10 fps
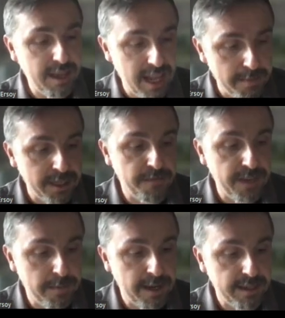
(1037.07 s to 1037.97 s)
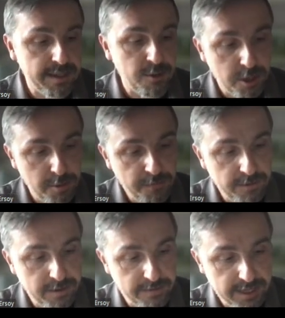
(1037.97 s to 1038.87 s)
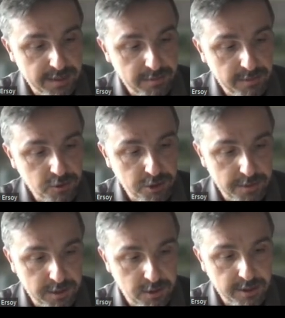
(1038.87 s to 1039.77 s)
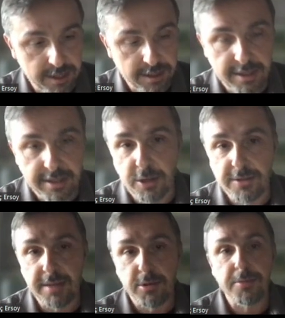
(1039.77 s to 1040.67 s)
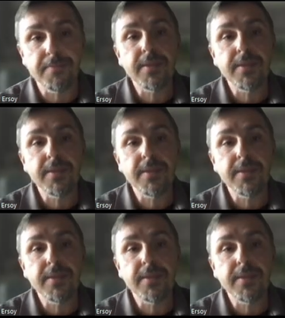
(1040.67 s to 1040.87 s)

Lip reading: elements fixed by this automorphism should be contained in the zero subgroup.